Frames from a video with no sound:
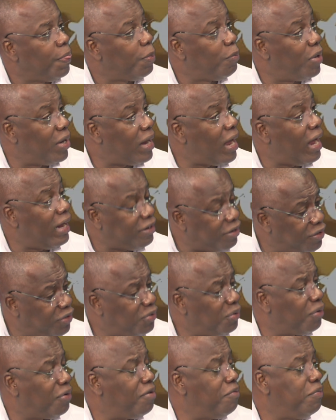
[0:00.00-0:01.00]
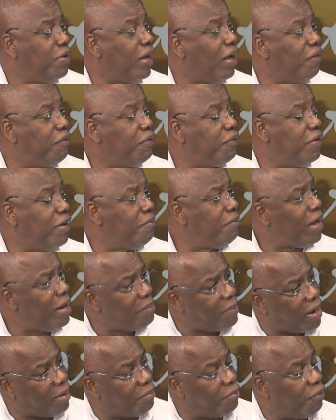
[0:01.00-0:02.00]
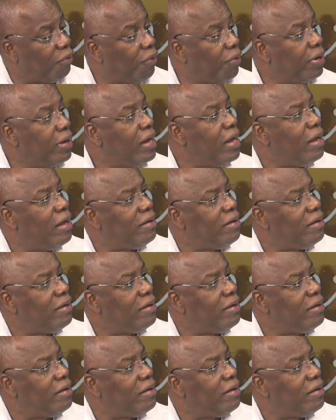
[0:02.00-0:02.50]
but I could talk on behalf of them, my background,